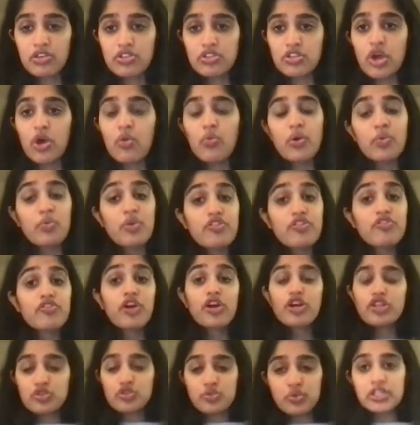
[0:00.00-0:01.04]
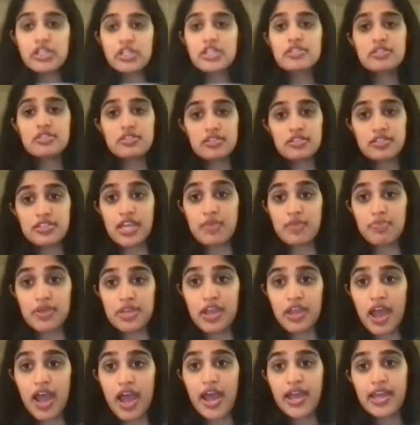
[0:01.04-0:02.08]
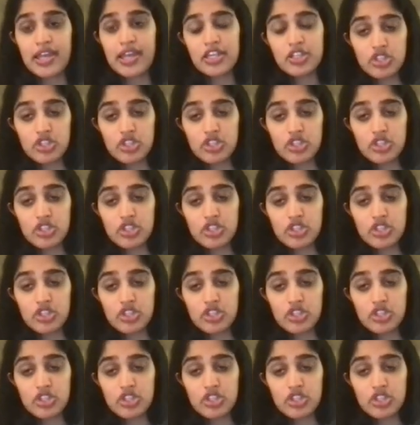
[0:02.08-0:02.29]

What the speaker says: So when we first released this API